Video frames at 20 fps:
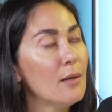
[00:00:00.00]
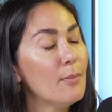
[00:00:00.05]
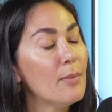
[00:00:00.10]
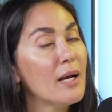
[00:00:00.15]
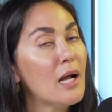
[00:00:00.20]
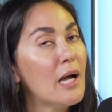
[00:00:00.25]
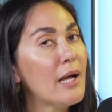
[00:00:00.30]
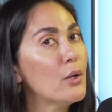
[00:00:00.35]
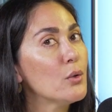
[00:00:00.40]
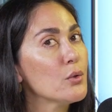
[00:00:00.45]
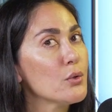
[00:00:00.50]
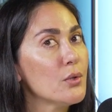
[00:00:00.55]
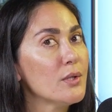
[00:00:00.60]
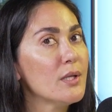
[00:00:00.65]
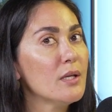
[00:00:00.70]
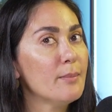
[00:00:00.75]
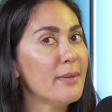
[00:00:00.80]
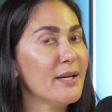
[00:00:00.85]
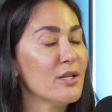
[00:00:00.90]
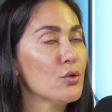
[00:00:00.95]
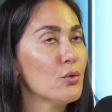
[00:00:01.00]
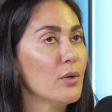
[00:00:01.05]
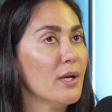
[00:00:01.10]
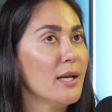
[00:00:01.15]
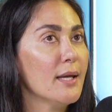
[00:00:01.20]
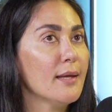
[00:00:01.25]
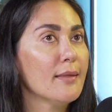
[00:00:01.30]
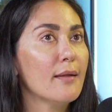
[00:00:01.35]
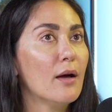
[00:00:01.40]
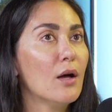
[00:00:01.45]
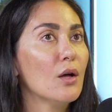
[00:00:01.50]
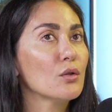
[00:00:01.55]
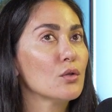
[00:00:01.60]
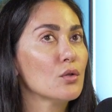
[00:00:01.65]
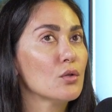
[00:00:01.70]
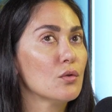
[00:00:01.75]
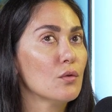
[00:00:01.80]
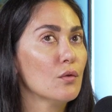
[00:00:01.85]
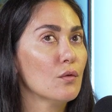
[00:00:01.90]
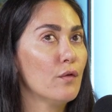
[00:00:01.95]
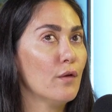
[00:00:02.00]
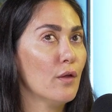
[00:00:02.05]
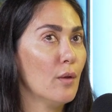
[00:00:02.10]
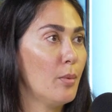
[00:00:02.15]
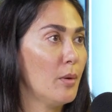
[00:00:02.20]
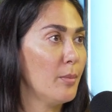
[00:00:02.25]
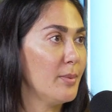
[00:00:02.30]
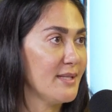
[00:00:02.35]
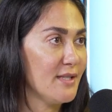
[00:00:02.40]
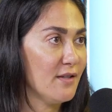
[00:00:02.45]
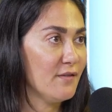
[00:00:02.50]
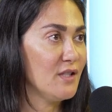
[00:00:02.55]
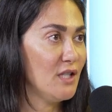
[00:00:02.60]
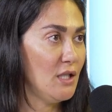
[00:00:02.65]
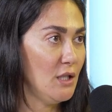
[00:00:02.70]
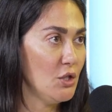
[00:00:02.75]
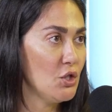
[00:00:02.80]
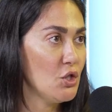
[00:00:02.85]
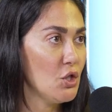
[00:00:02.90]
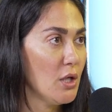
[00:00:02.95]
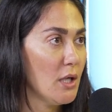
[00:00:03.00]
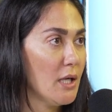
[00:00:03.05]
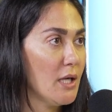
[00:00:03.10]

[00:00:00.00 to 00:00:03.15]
But I also did my training not for the purpose of teaching.